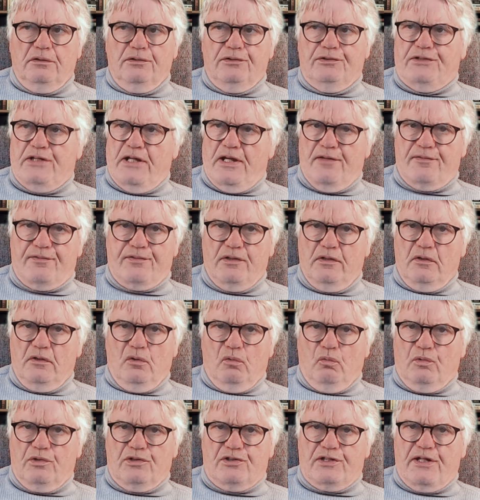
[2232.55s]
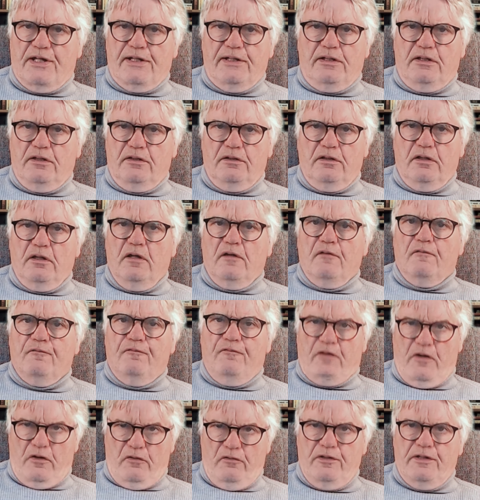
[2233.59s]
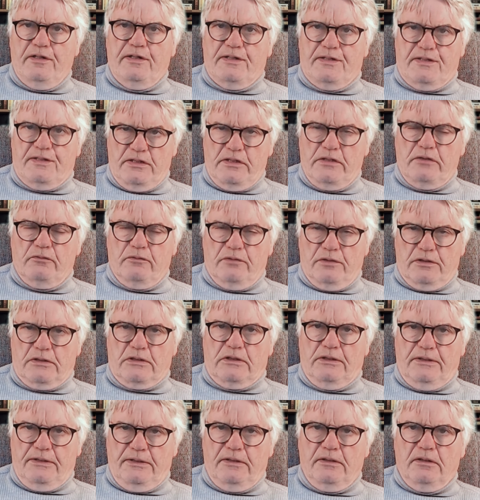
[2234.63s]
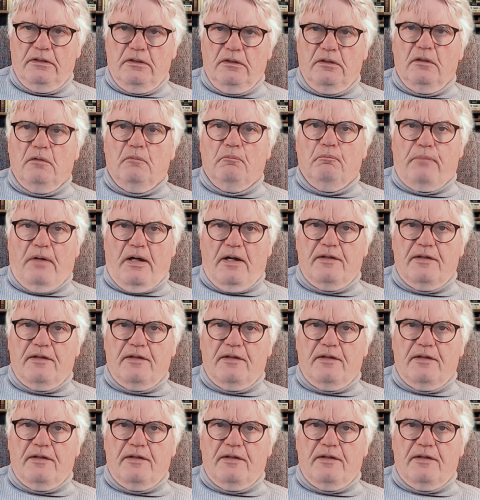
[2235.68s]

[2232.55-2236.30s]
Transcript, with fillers: Death was taken very seriously by the